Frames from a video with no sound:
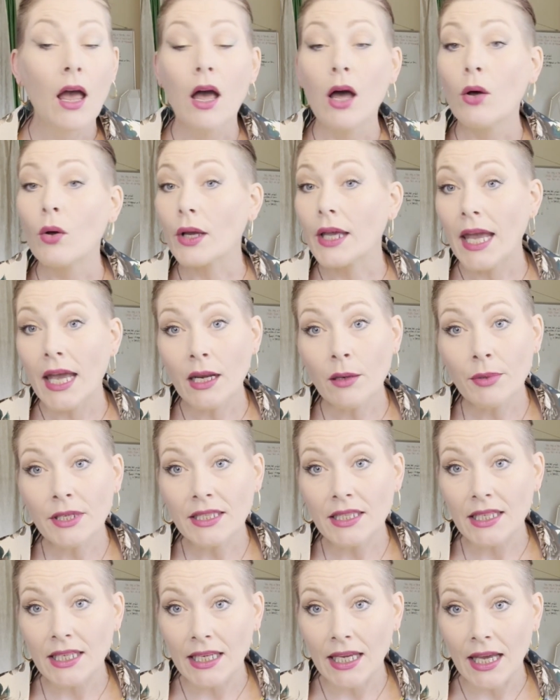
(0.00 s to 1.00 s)
Well,
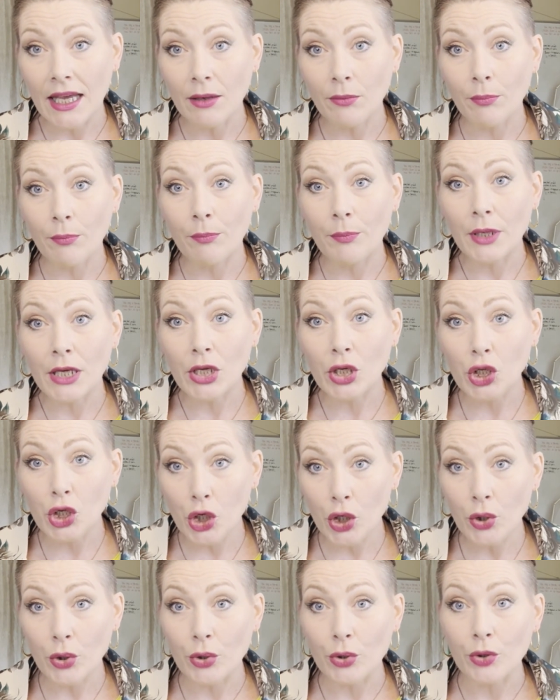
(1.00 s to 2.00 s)
cannabis can be
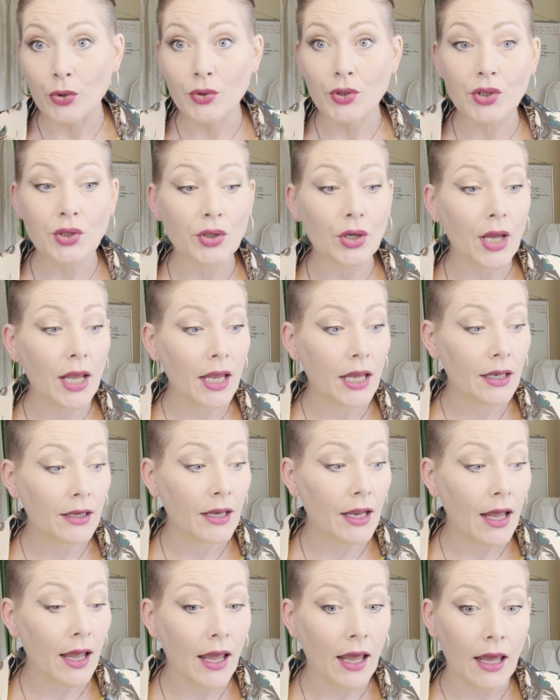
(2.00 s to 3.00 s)
used
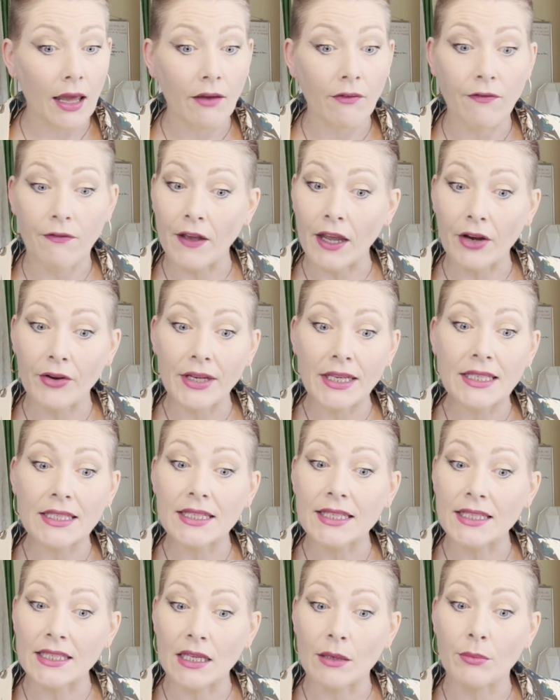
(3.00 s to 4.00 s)
in a very
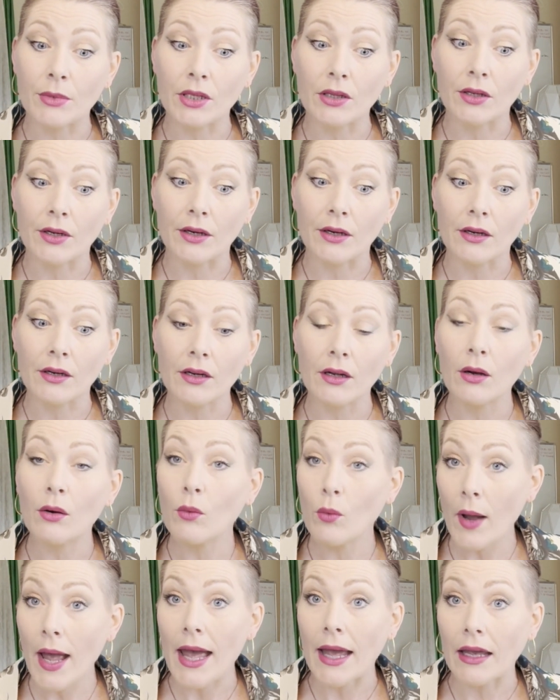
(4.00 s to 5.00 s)
similar
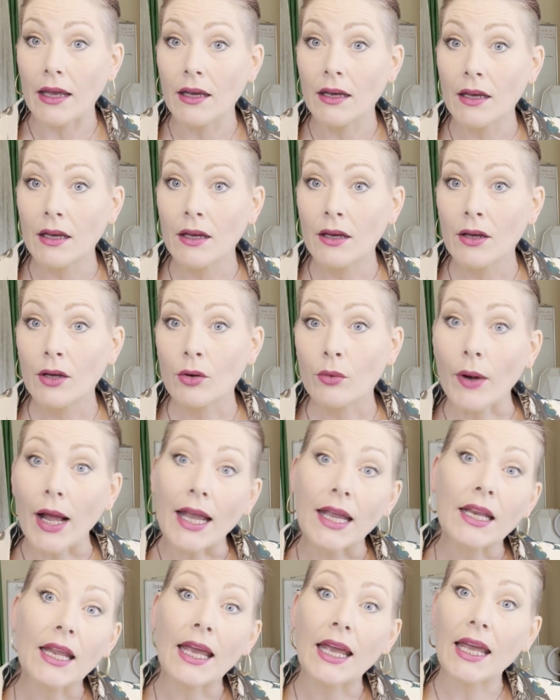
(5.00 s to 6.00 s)
way,
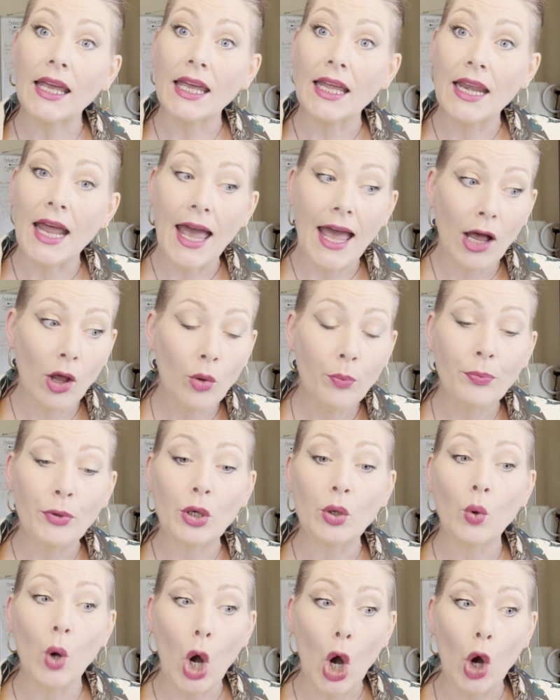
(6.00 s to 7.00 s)
right? It can help
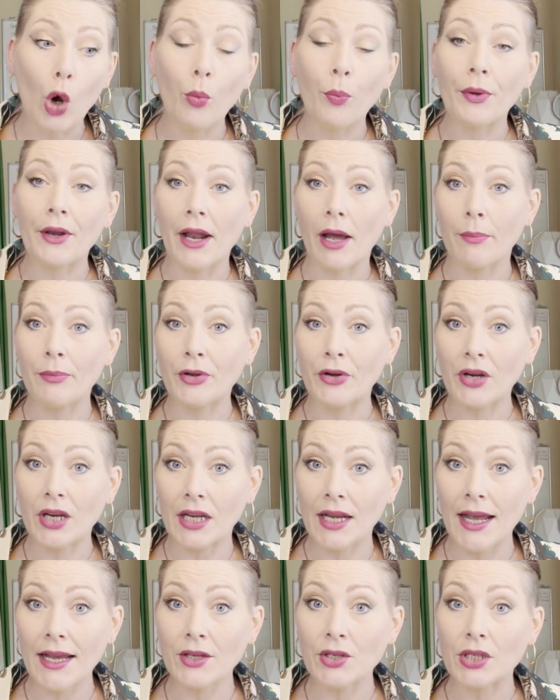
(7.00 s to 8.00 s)
you open up your
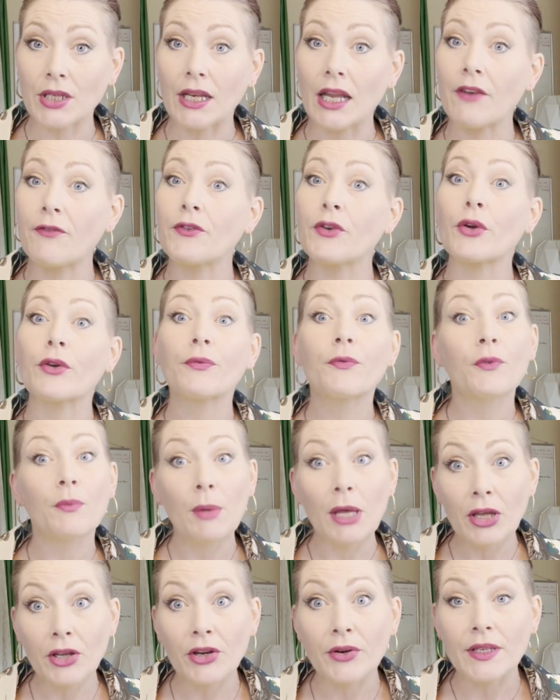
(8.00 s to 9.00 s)
connection. If you're
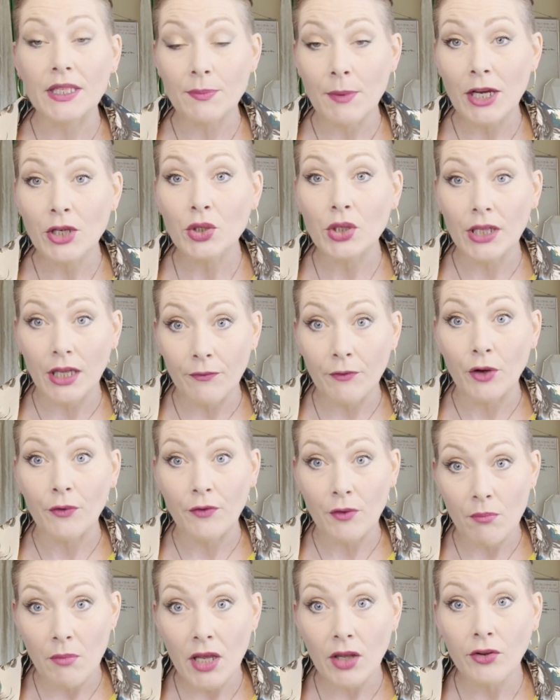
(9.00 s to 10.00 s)
familiar, especially if you're
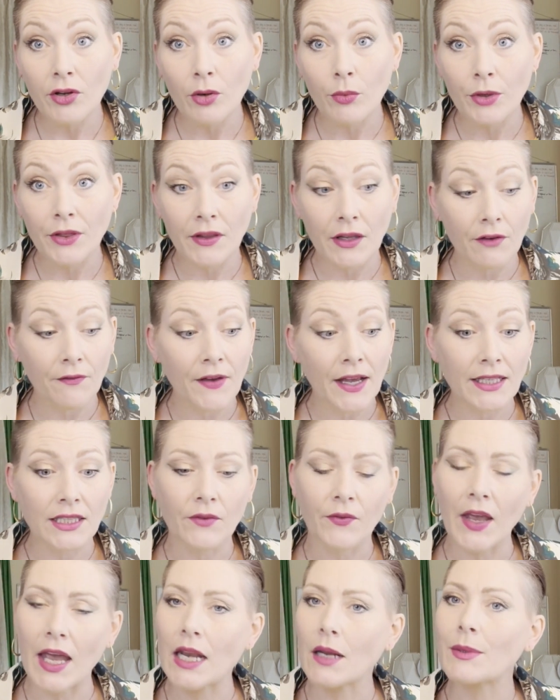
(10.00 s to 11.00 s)
familiar with the effects
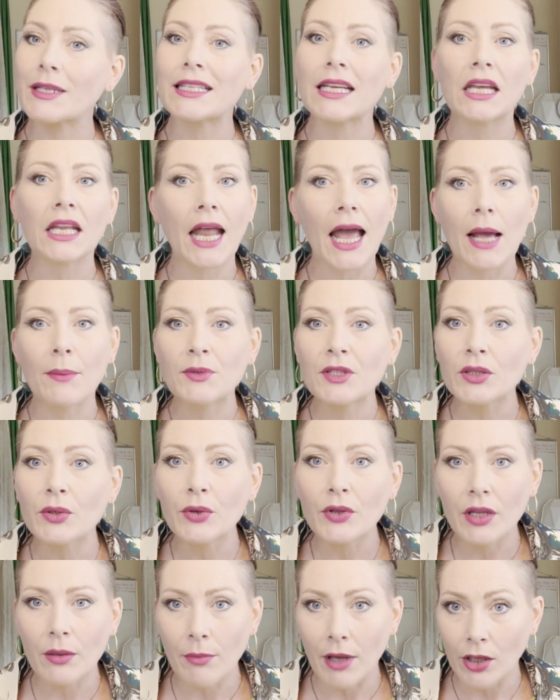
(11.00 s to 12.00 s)
of cannabis, it can
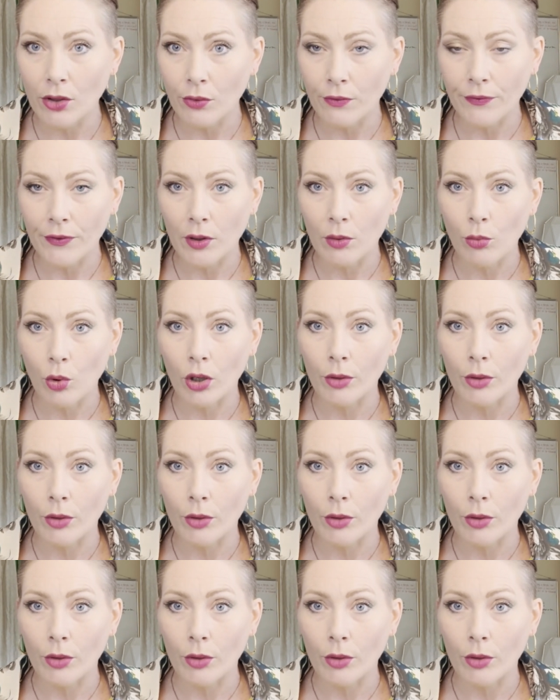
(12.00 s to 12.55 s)
absolutely make you feel more